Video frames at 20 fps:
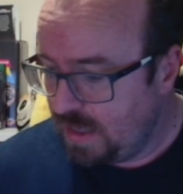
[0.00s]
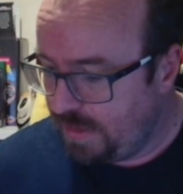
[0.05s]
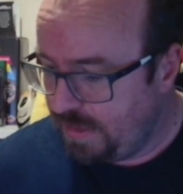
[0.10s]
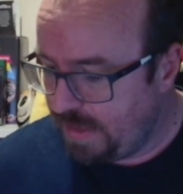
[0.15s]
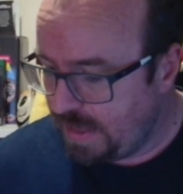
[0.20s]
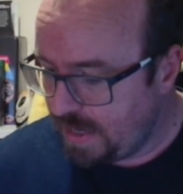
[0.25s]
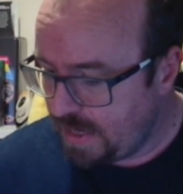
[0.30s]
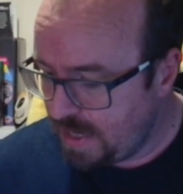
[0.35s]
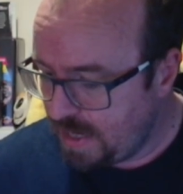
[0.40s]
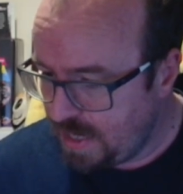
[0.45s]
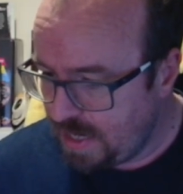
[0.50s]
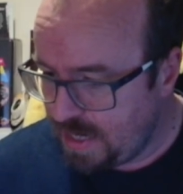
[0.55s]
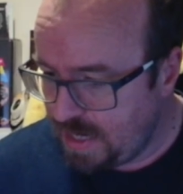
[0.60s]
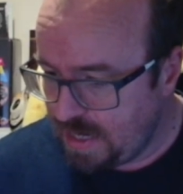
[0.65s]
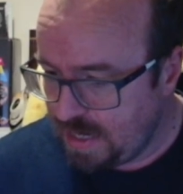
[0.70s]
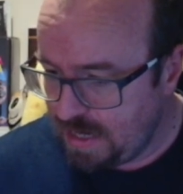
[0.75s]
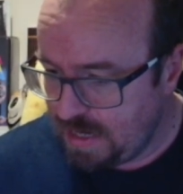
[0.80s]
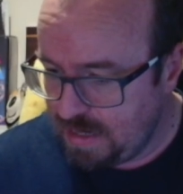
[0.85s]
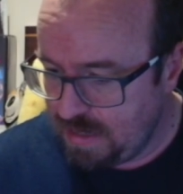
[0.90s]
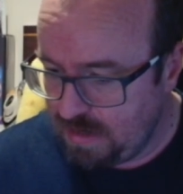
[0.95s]

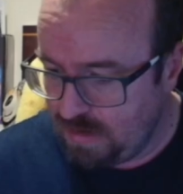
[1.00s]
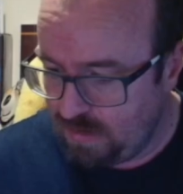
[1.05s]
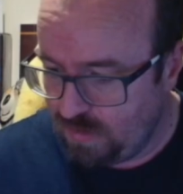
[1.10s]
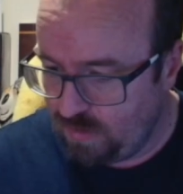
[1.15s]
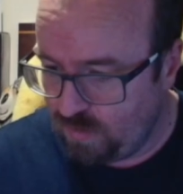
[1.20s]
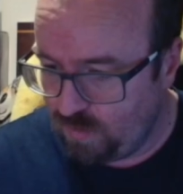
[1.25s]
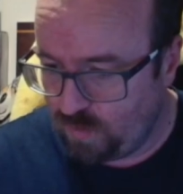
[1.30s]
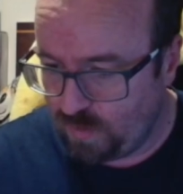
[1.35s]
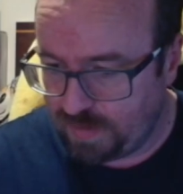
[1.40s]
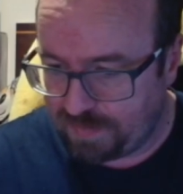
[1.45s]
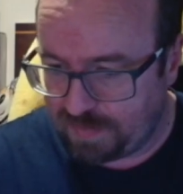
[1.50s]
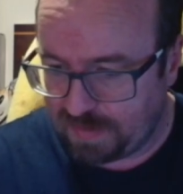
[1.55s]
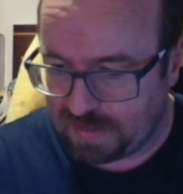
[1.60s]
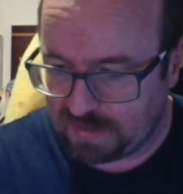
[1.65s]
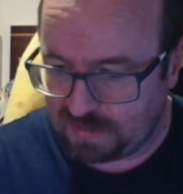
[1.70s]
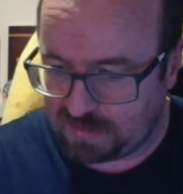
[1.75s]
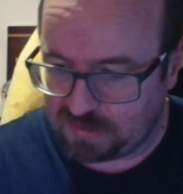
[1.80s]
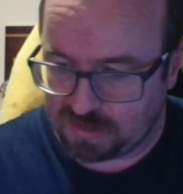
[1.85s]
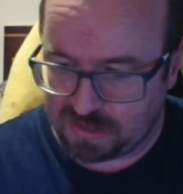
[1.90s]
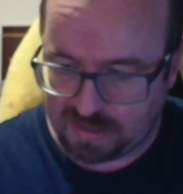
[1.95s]
Then we
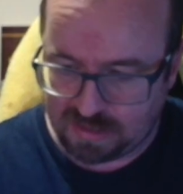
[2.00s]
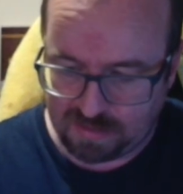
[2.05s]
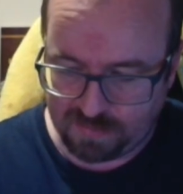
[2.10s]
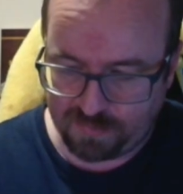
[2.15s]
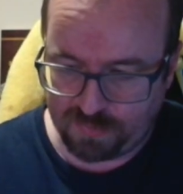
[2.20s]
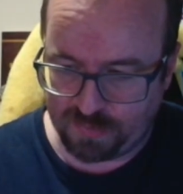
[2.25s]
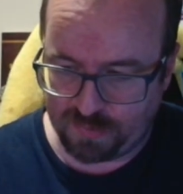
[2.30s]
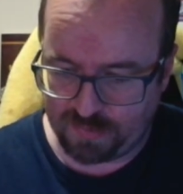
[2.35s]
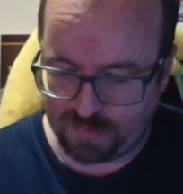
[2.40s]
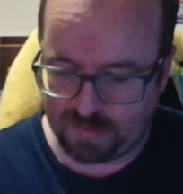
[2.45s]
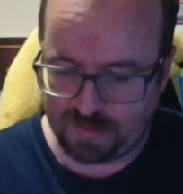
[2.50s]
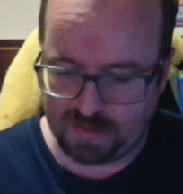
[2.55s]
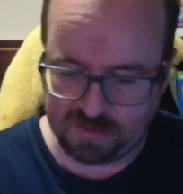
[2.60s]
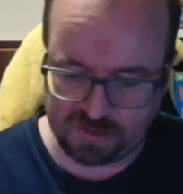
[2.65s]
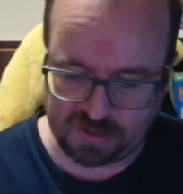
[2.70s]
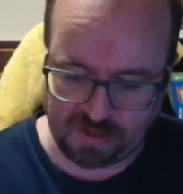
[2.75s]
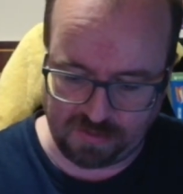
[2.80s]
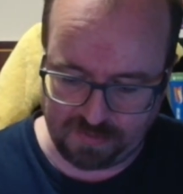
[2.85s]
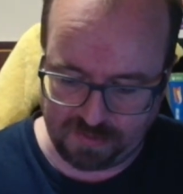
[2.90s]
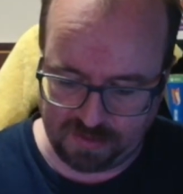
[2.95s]
picked up. Let's
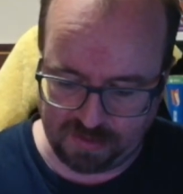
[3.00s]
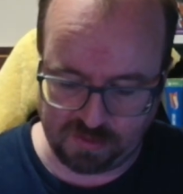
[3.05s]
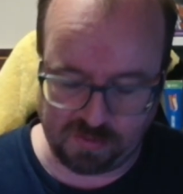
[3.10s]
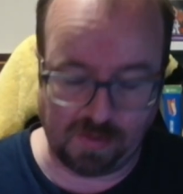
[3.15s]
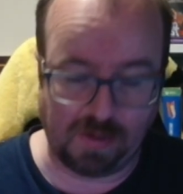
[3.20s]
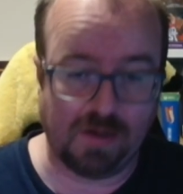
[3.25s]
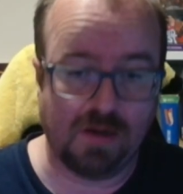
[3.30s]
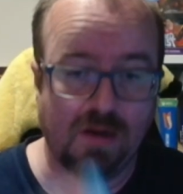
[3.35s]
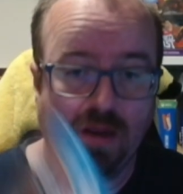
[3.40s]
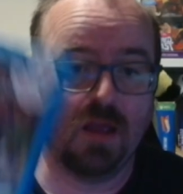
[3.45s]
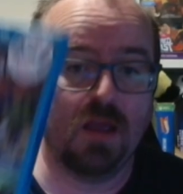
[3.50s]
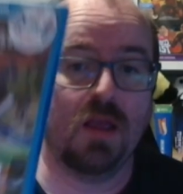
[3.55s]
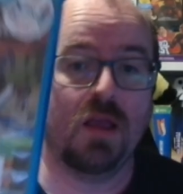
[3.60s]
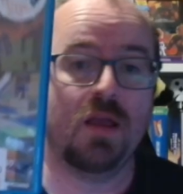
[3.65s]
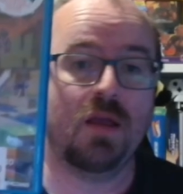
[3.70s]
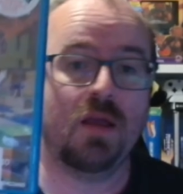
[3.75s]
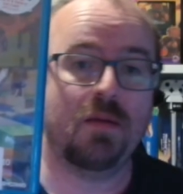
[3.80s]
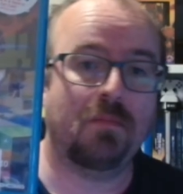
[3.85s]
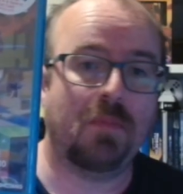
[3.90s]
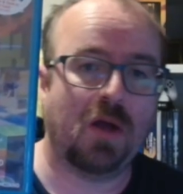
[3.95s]
go with this one,
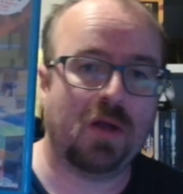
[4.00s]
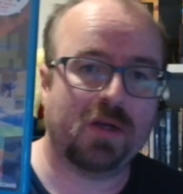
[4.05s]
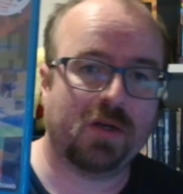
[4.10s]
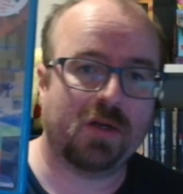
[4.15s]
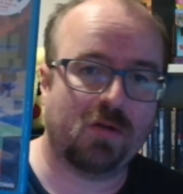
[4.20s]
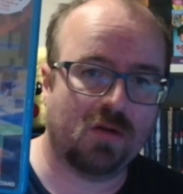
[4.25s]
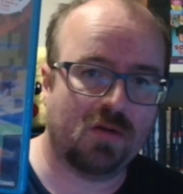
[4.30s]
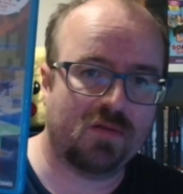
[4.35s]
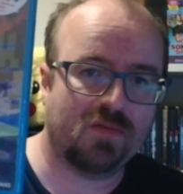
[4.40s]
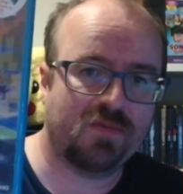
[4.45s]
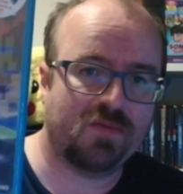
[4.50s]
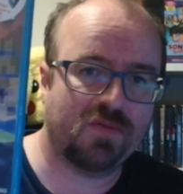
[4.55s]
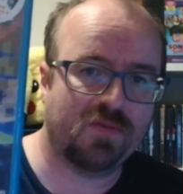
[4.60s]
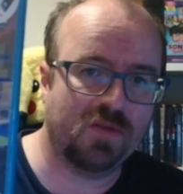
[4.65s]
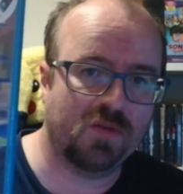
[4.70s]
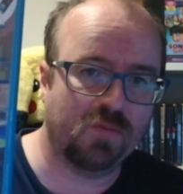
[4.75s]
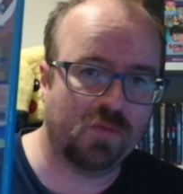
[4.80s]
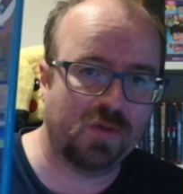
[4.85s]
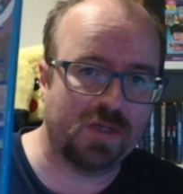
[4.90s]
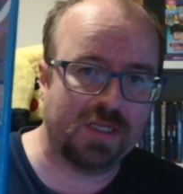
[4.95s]
Minecraft for
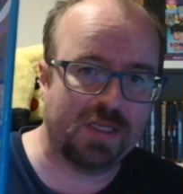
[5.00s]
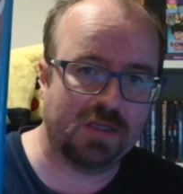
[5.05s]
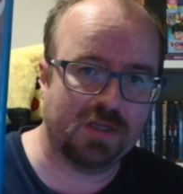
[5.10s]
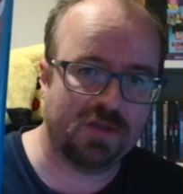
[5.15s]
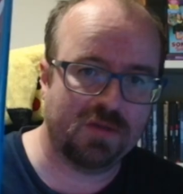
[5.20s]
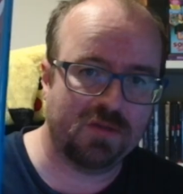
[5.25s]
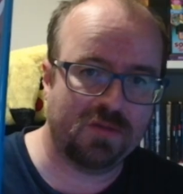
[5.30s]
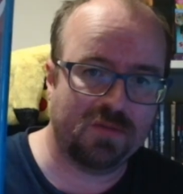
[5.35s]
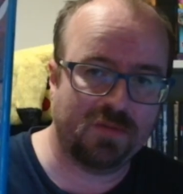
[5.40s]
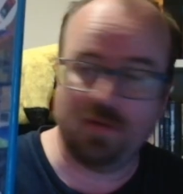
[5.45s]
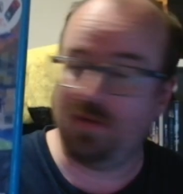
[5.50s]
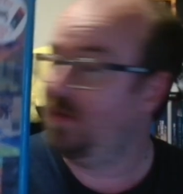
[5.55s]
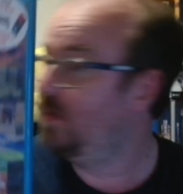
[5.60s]
the Wii U,